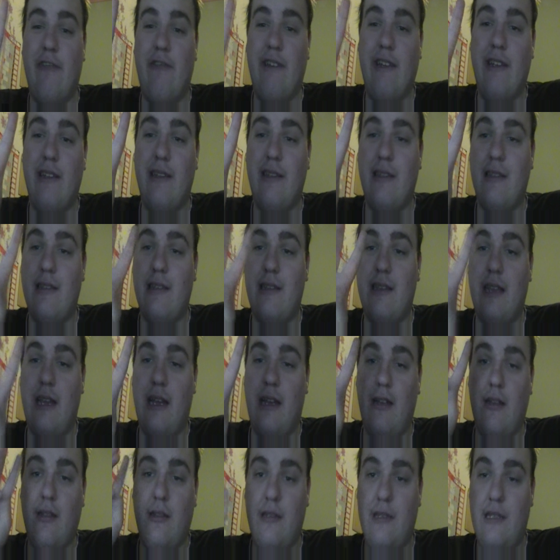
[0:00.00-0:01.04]
reasons
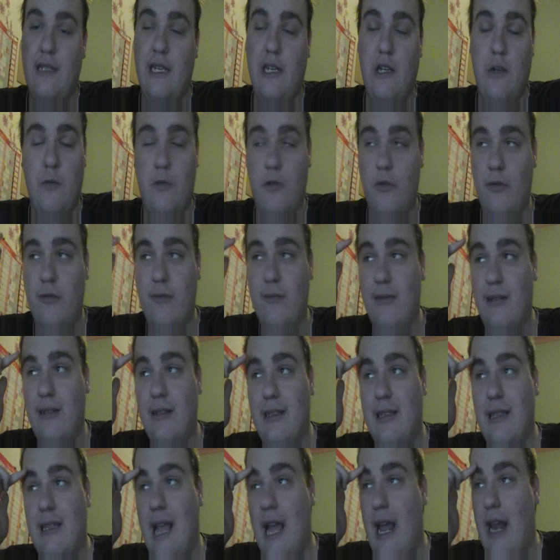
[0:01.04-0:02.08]
that Cena won,
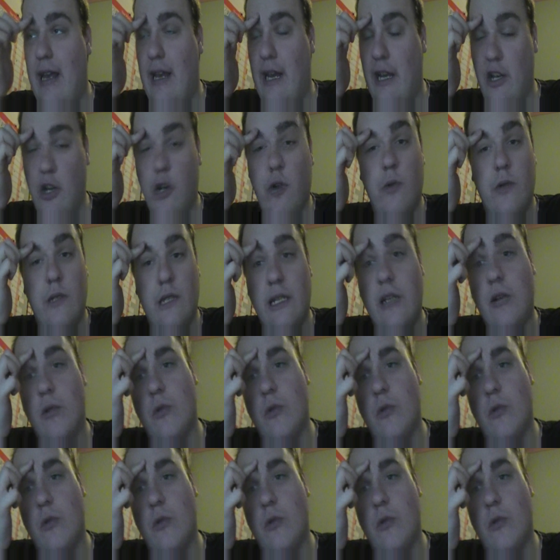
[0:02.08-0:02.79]
and I knew Cena